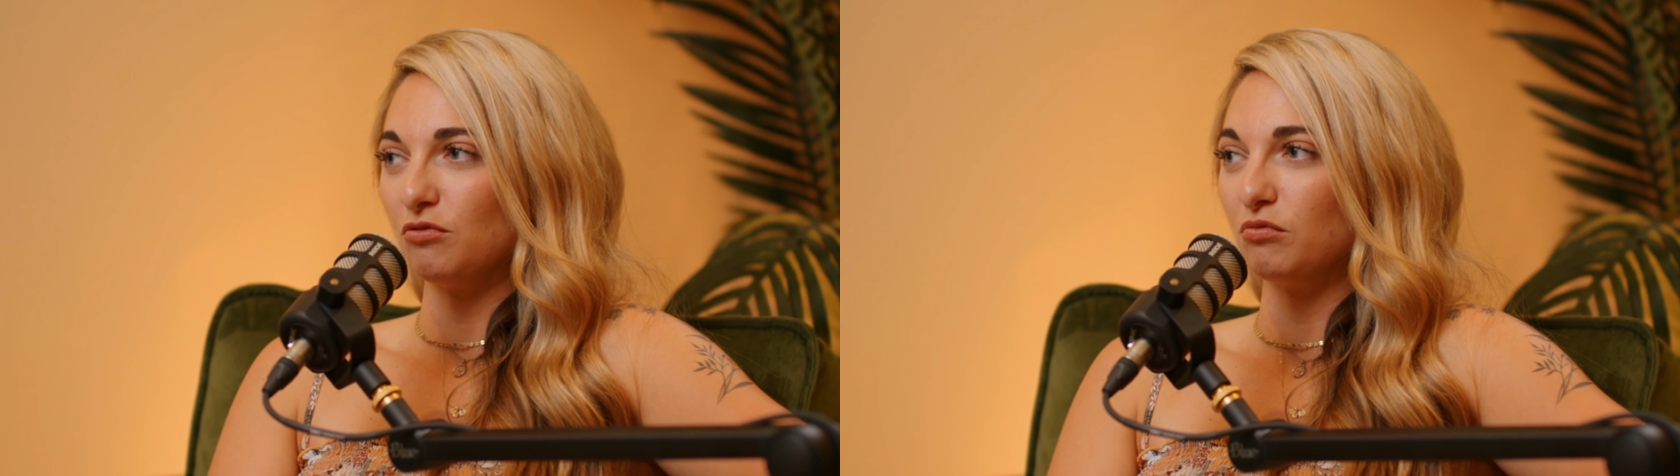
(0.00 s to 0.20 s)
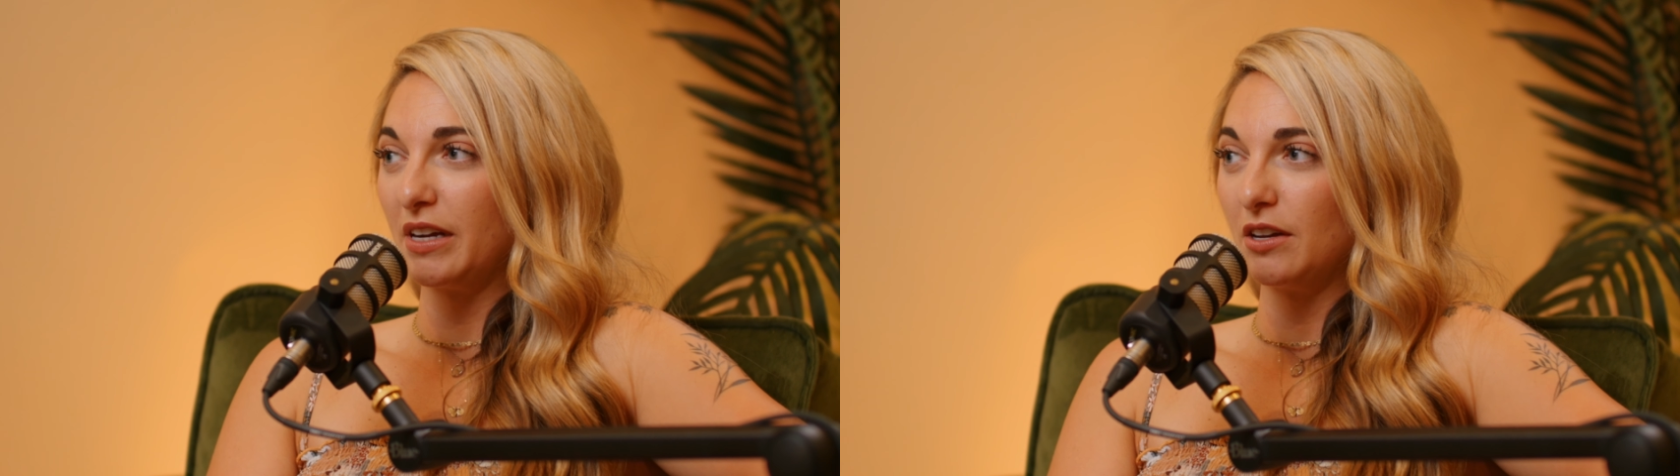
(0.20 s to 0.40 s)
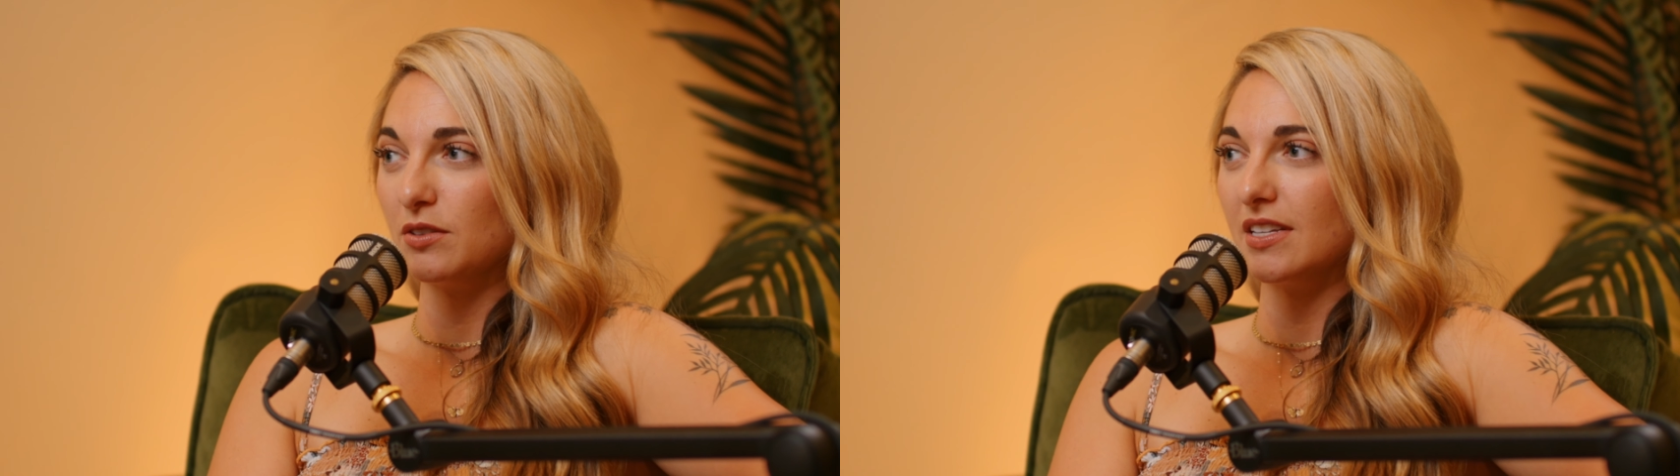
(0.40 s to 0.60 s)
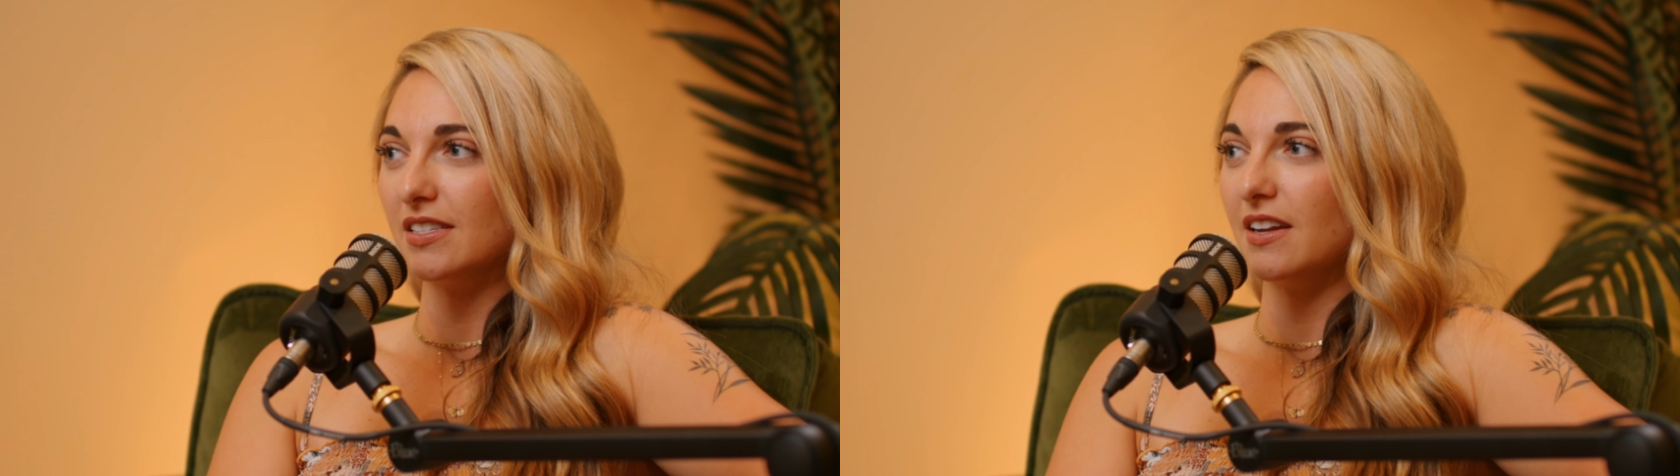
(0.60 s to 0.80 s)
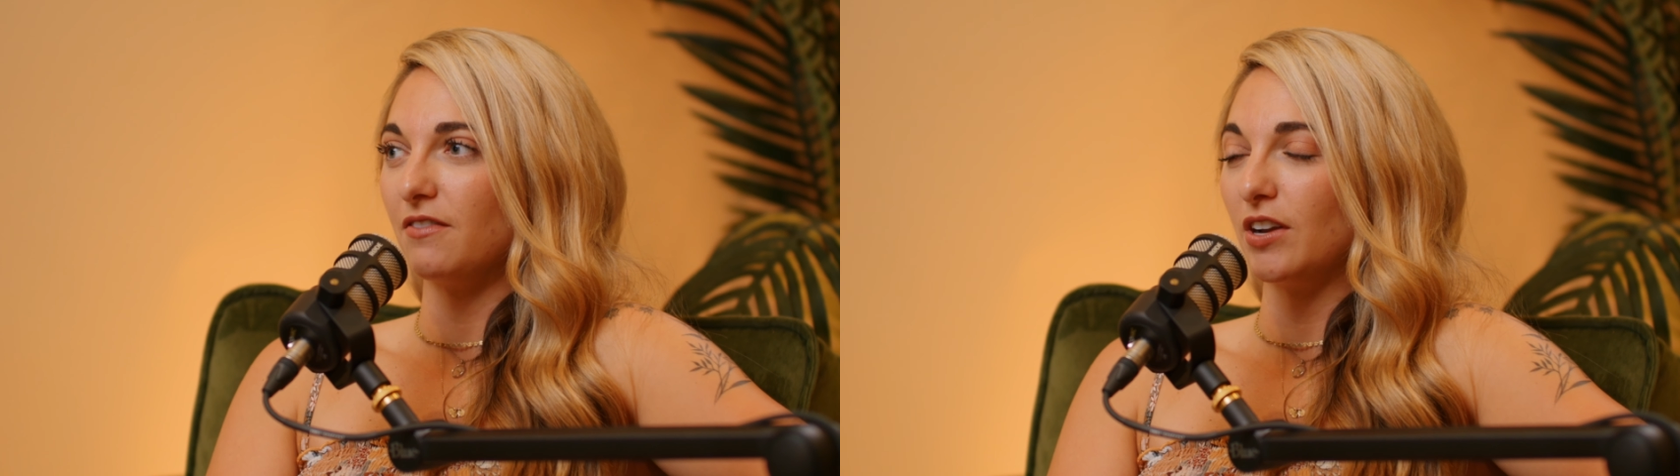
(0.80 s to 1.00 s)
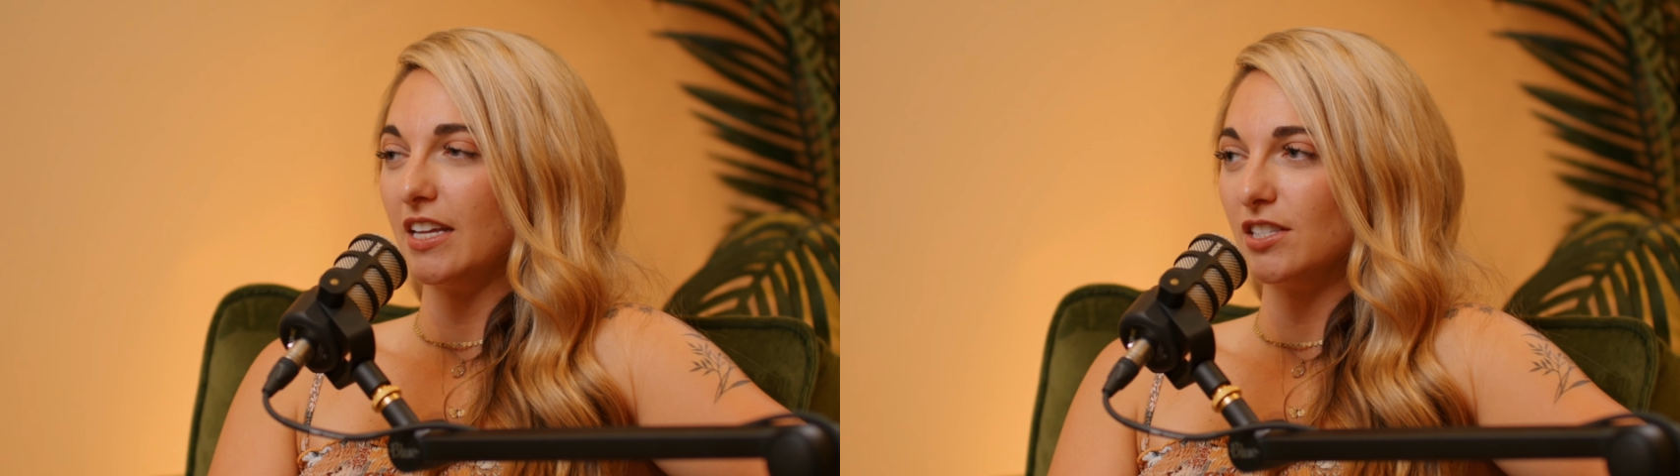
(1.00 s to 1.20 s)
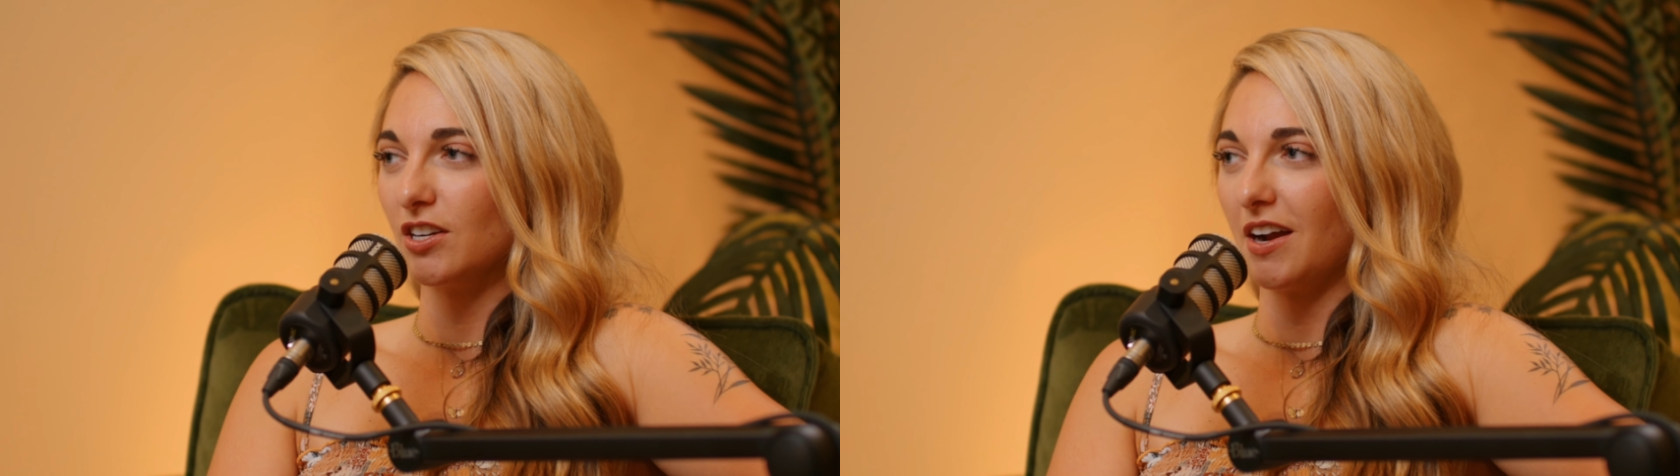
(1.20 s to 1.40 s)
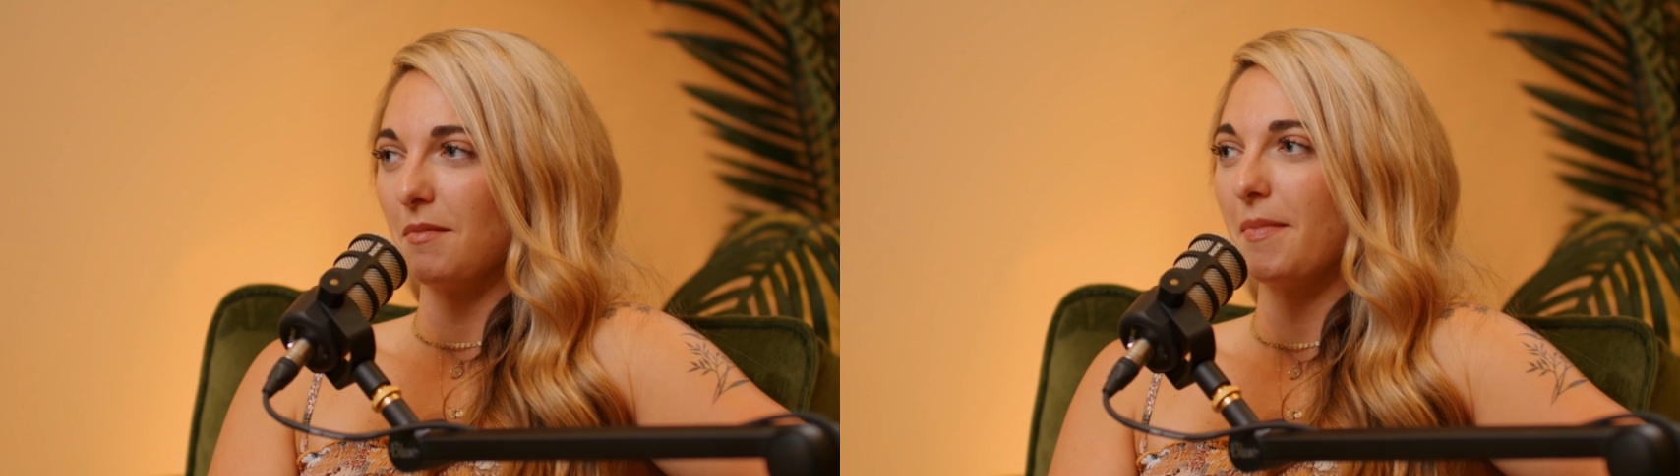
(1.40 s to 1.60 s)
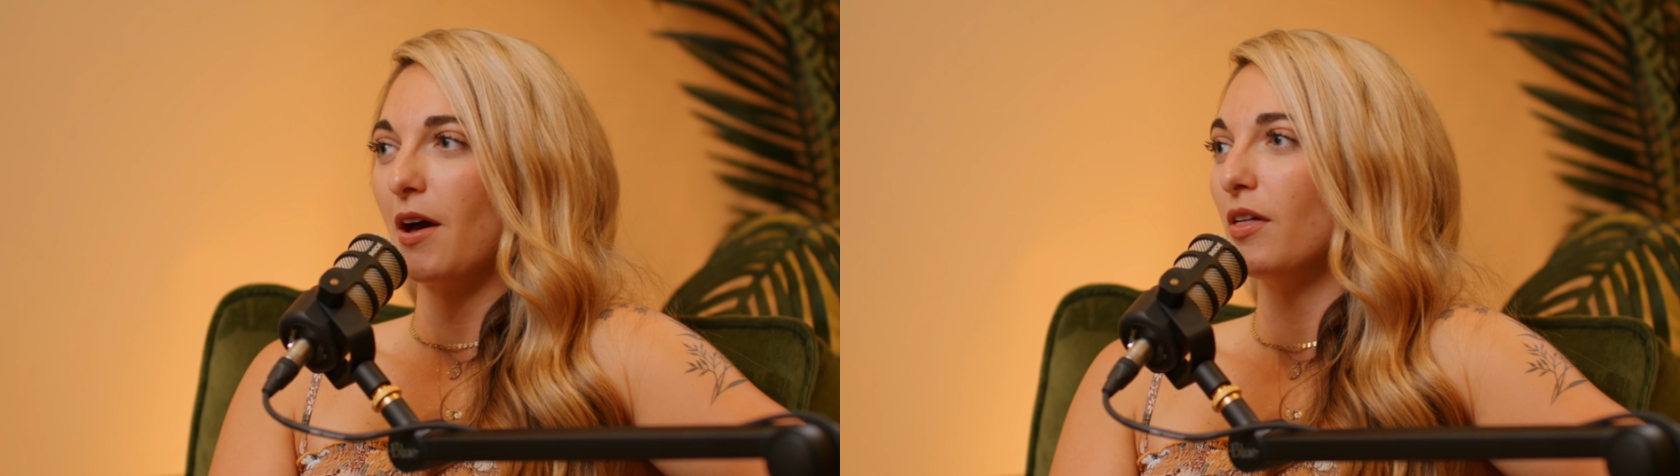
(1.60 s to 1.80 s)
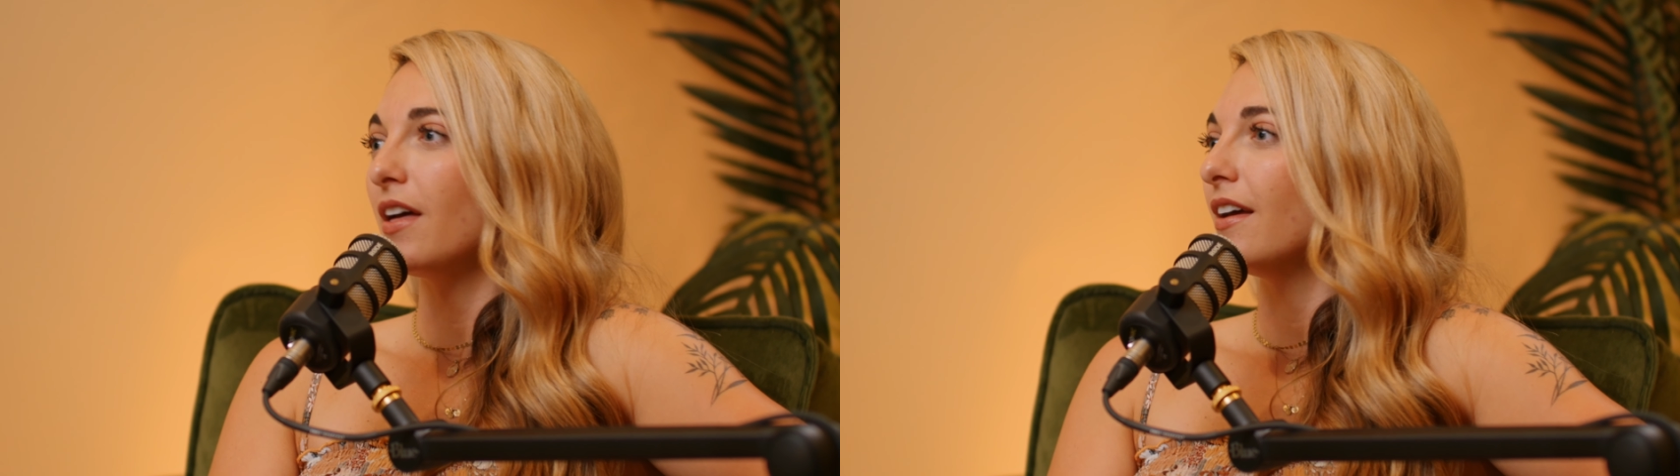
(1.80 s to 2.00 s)
reels and stuff on Instagram
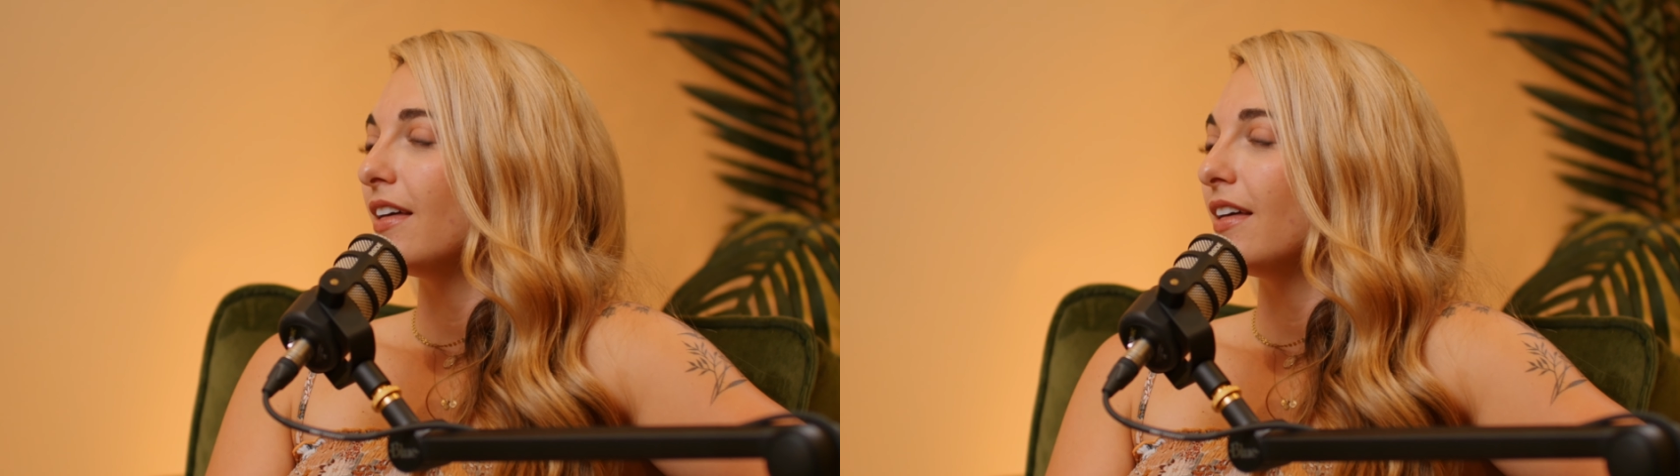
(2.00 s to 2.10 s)
about